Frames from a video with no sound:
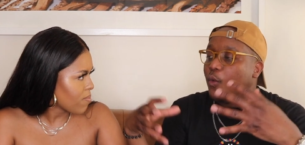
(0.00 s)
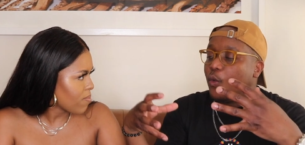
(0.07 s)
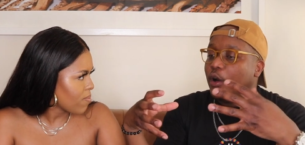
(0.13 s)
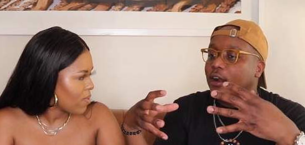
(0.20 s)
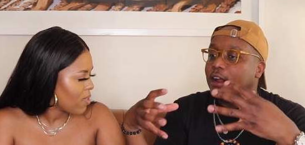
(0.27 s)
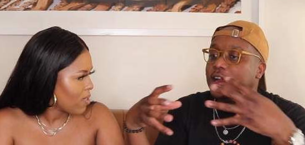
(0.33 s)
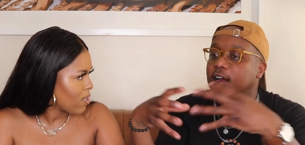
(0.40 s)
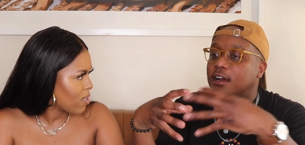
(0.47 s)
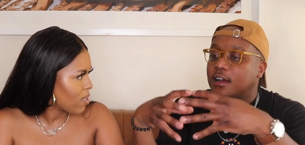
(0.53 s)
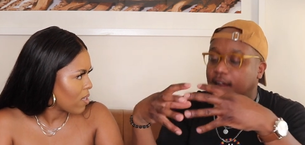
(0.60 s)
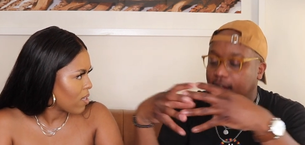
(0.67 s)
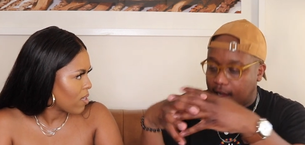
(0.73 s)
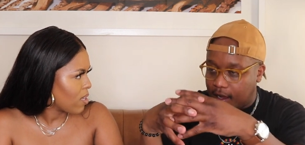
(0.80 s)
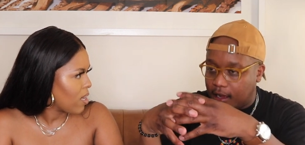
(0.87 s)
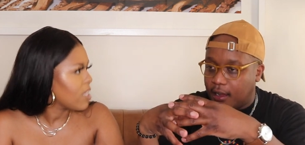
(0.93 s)
Speaker 1: we're in a
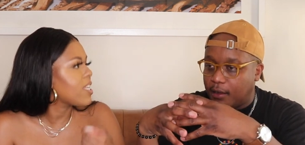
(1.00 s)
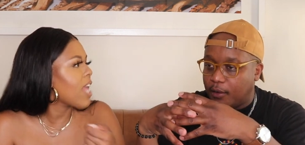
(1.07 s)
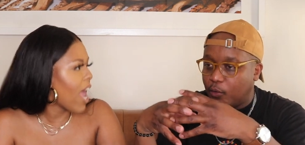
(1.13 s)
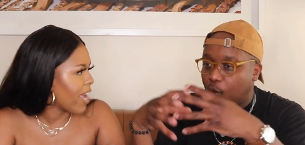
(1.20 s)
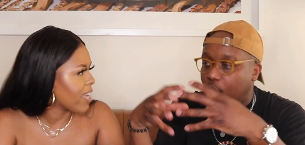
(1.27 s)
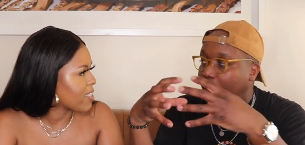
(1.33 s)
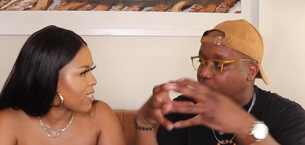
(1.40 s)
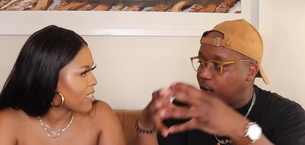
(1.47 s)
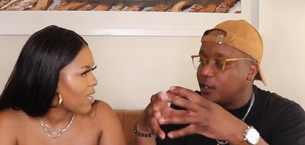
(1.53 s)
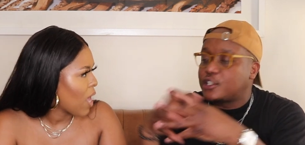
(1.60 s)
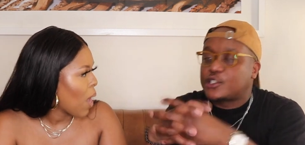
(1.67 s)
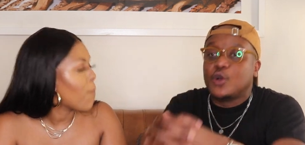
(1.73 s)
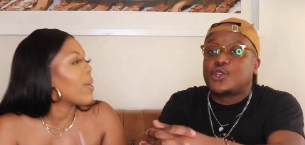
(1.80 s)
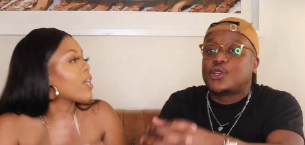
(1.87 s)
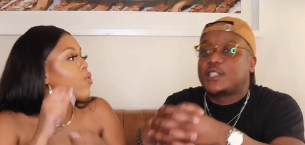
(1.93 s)
uh, uh yes, we're in a
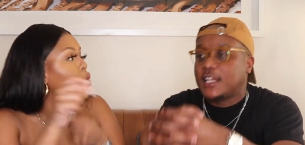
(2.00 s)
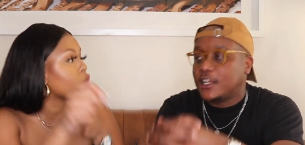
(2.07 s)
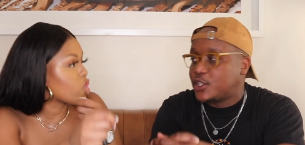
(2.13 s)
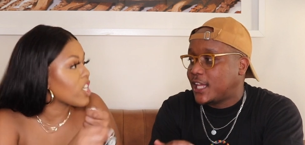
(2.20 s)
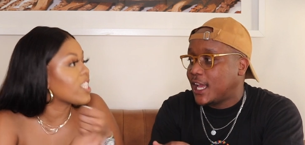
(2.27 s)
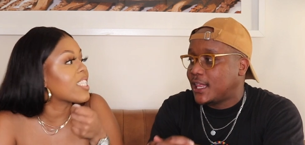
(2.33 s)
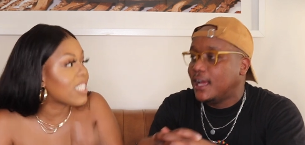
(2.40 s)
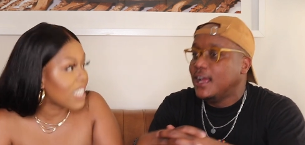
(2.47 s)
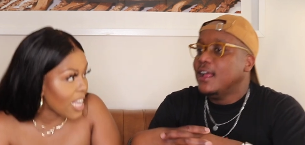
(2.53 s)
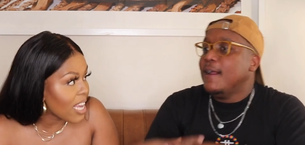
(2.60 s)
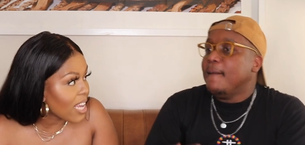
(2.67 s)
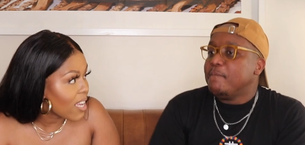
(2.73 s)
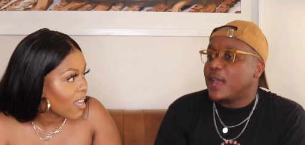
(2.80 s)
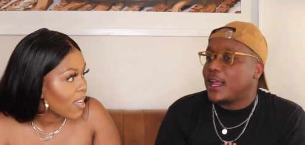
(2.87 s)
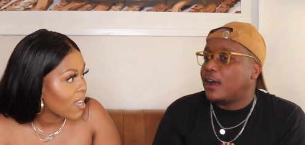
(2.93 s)
social setting together
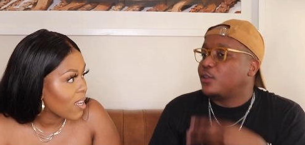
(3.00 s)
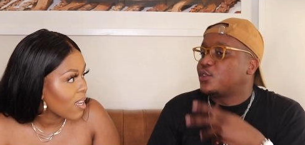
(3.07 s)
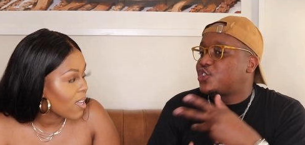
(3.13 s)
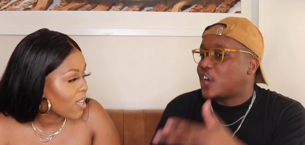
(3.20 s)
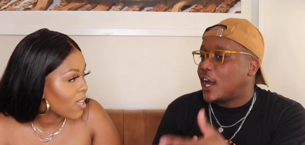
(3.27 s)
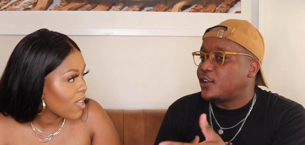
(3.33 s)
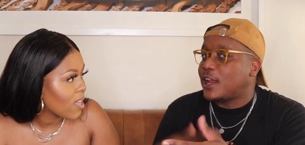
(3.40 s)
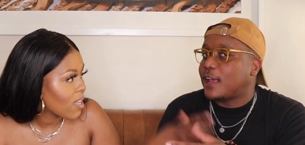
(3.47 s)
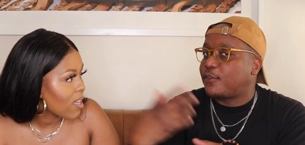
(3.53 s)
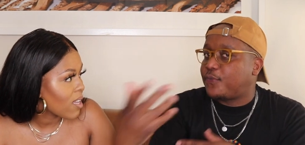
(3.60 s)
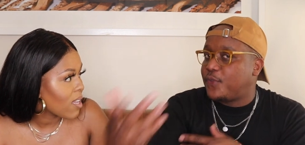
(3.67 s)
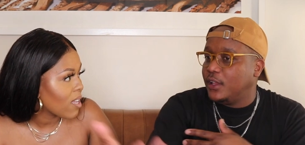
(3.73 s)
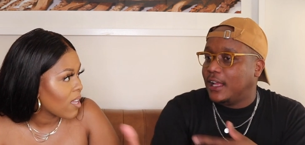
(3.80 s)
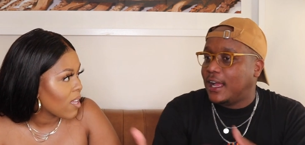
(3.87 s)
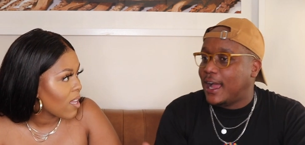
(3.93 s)
see? and I was trying to like
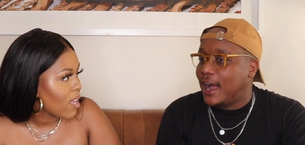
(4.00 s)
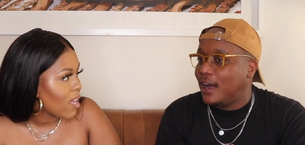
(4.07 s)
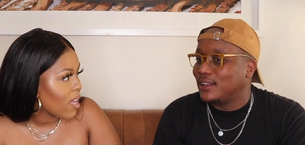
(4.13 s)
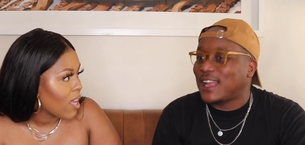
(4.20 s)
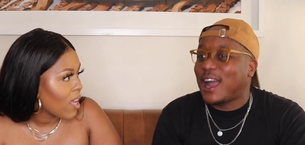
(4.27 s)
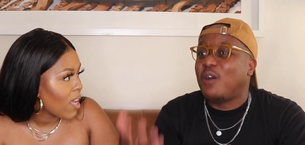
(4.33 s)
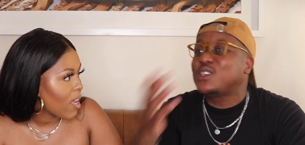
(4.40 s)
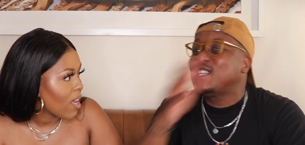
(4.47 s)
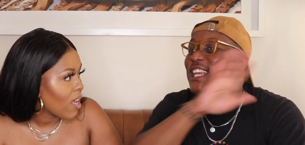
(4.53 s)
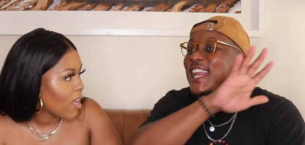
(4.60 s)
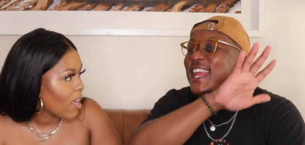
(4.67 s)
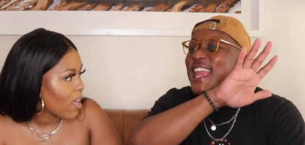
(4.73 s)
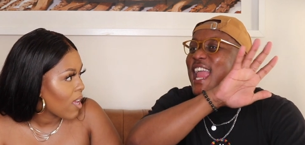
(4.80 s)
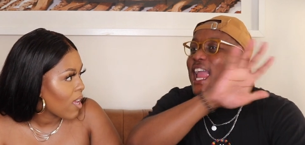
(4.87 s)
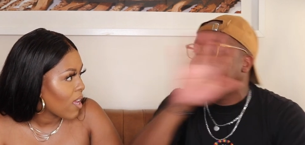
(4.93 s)
feel her out. I wasn't
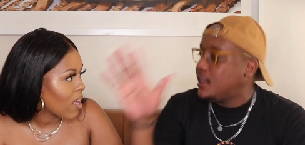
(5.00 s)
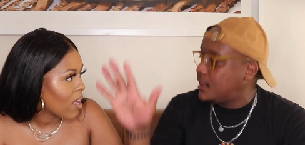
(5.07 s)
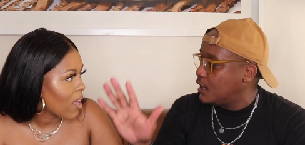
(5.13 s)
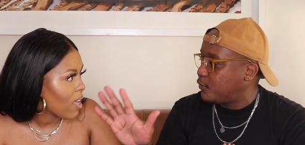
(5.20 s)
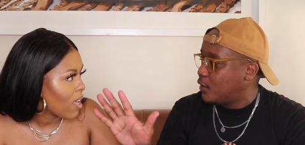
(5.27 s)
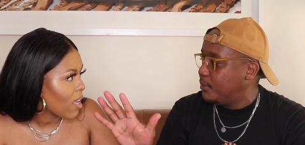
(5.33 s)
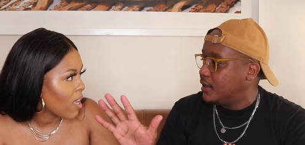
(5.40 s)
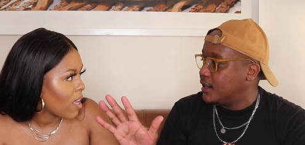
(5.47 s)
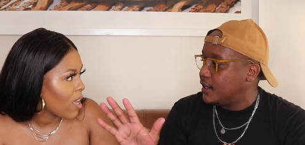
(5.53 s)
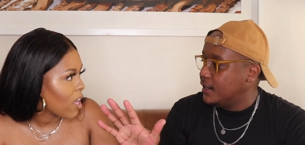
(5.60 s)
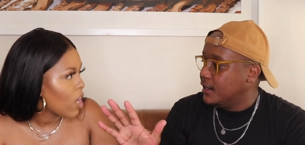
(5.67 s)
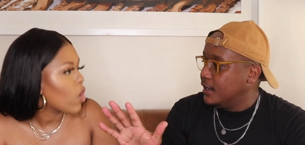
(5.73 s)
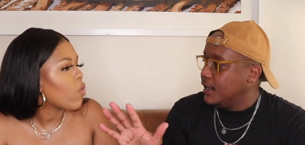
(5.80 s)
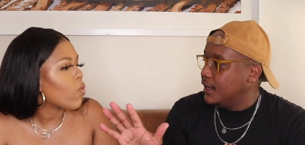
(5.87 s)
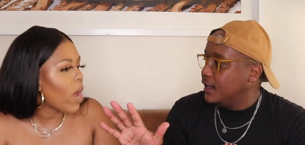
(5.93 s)
getting anything from
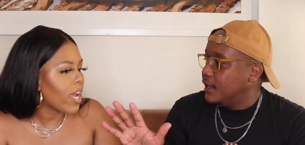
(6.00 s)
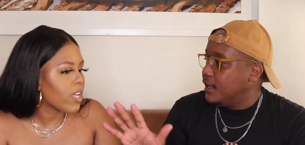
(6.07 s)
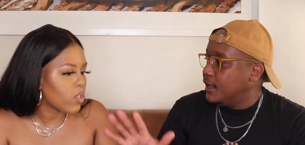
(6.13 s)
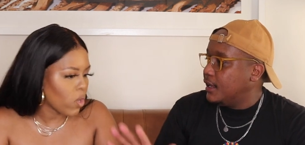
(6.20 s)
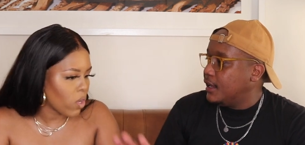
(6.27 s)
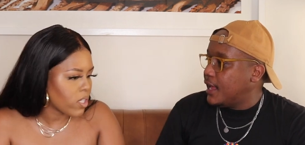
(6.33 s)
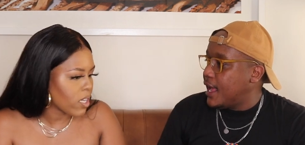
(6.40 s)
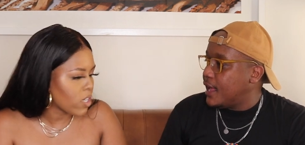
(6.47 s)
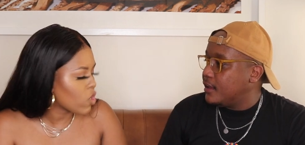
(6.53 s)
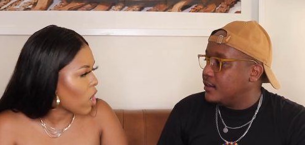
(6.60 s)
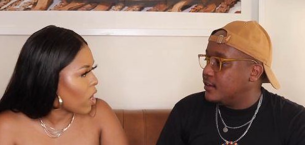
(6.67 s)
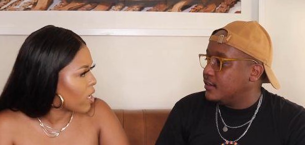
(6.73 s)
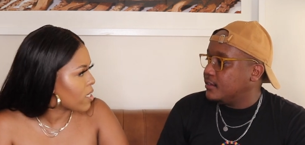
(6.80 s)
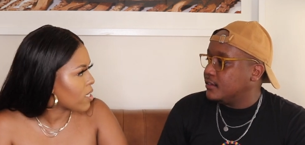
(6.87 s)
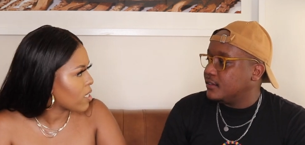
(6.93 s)
her.
Speaker 2: Right, so you take a
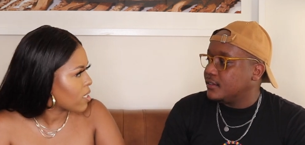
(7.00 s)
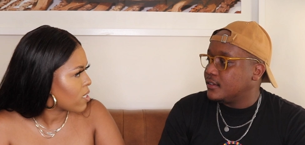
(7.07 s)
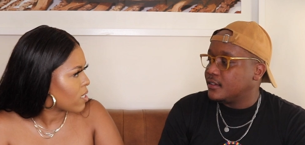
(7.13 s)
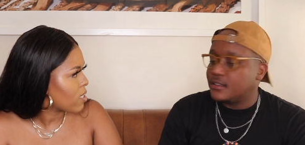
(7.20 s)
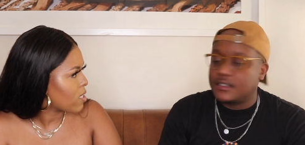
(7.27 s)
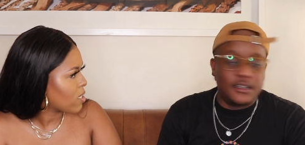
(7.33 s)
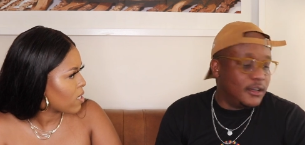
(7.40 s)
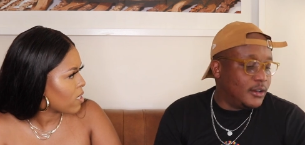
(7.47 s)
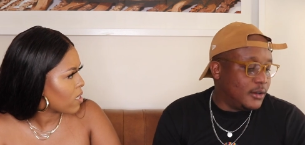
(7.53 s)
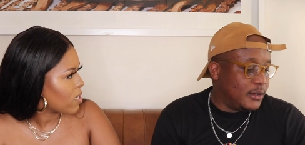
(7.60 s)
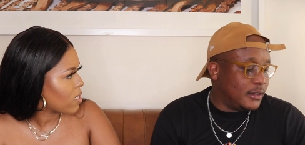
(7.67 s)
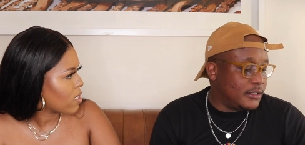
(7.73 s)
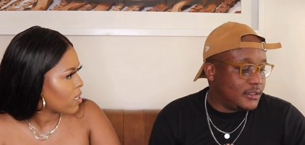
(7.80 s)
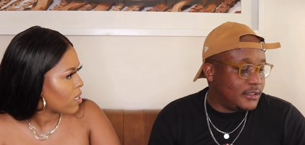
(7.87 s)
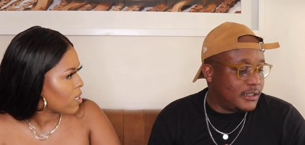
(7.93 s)
shot.
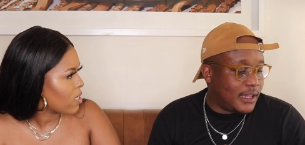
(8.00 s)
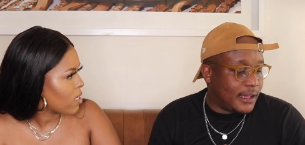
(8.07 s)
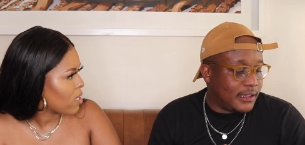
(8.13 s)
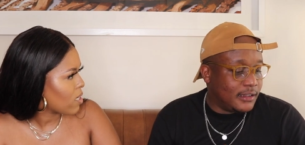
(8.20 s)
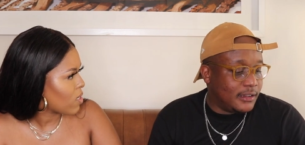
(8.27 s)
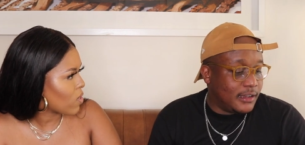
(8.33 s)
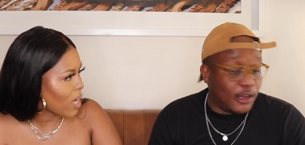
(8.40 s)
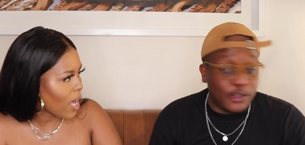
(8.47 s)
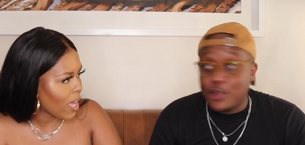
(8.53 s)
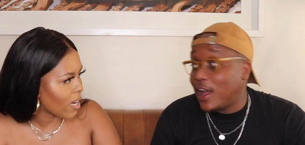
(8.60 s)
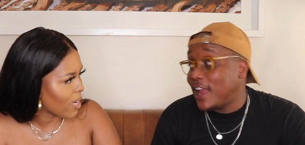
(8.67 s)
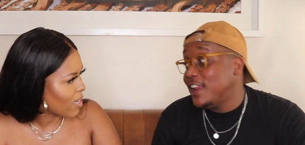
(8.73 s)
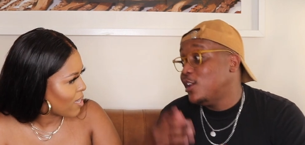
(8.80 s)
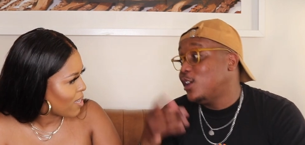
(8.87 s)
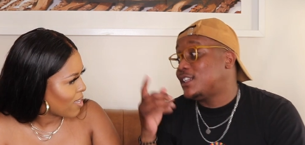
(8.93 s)
Speaker 1: So yeah. Although
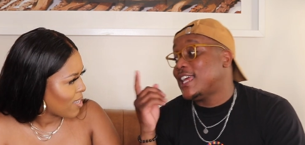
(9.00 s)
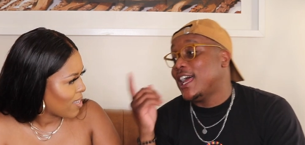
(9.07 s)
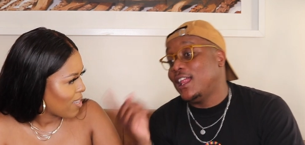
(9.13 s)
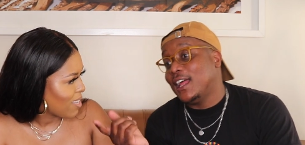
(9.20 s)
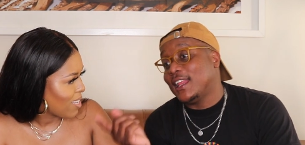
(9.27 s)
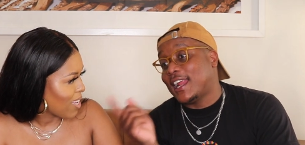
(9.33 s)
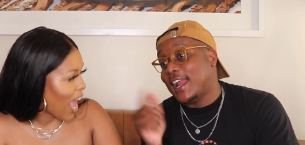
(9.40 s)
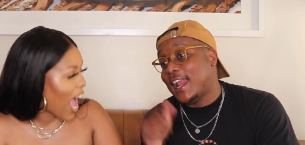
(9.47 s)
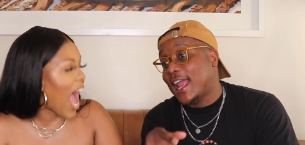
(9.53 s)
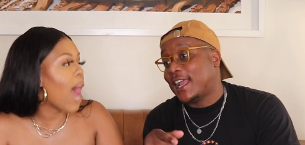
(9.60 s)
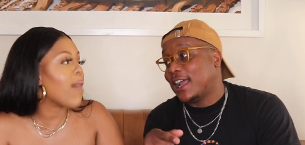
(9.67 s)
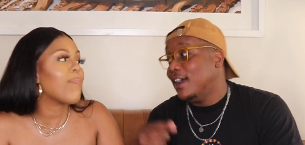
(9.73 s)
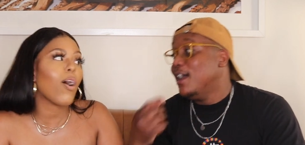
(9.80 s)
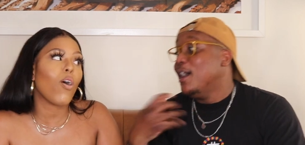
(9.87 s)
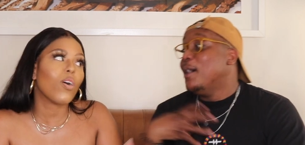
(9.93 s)
I did not tell her that I
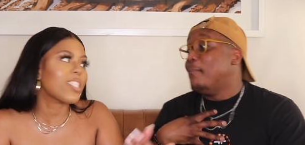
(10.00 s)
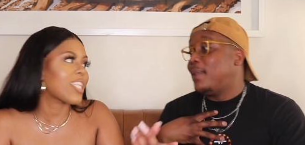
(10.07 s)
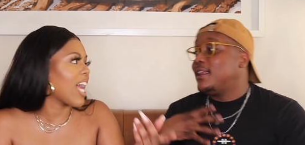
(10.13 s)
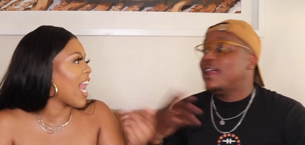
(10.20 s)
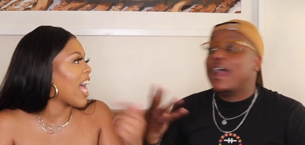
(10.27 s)
ah,
Speaker 2: but